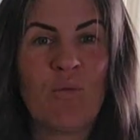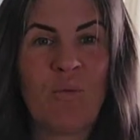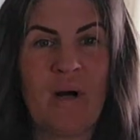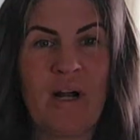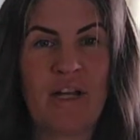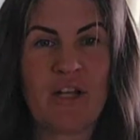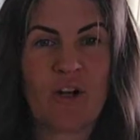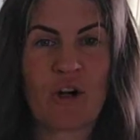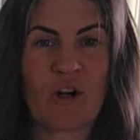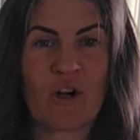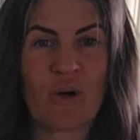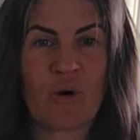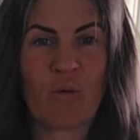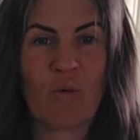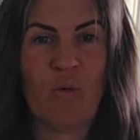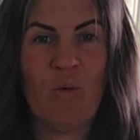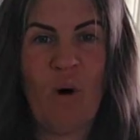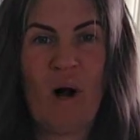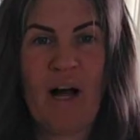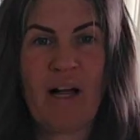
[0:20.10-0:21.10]
what you're
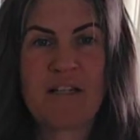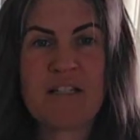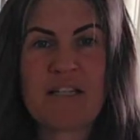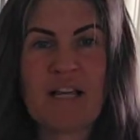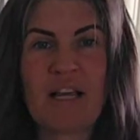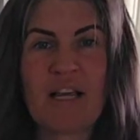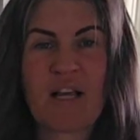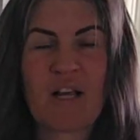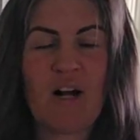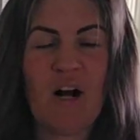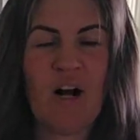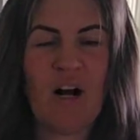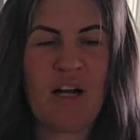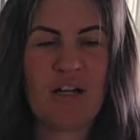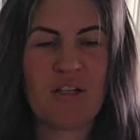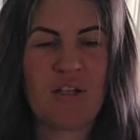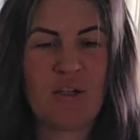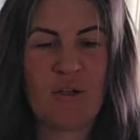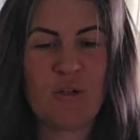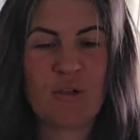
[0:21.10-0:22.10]
wanting
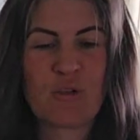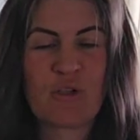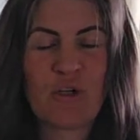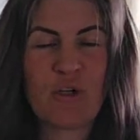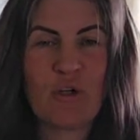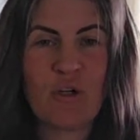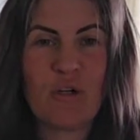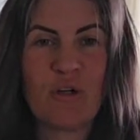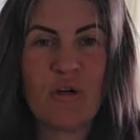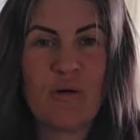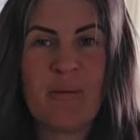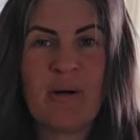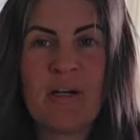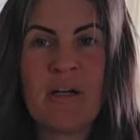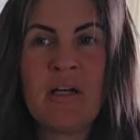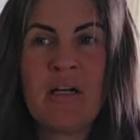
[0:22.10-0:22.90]
on YouTube,